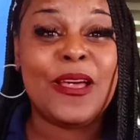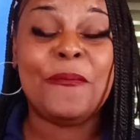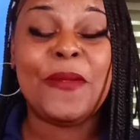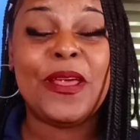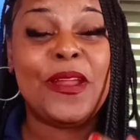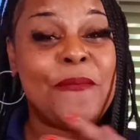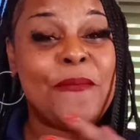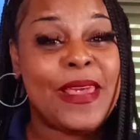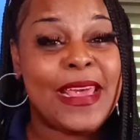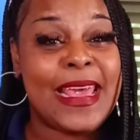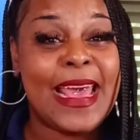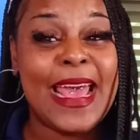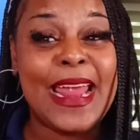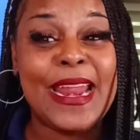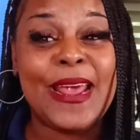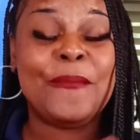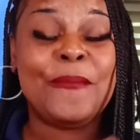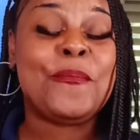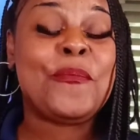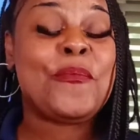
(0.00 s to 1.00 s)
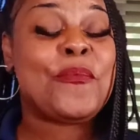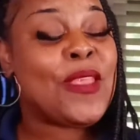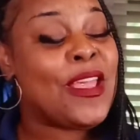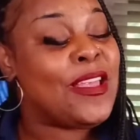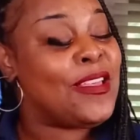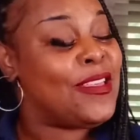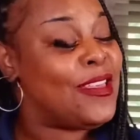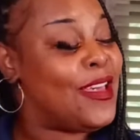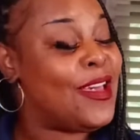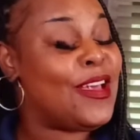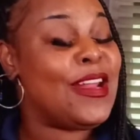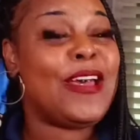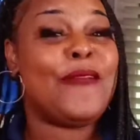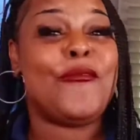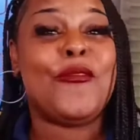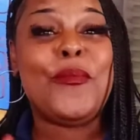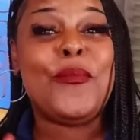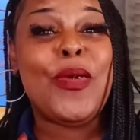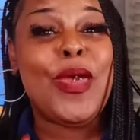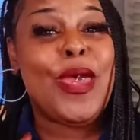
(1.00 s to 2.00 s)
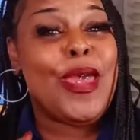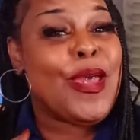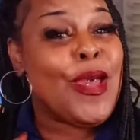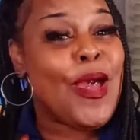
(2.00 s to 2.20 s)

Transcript: in the beginning? Yeah, that was me.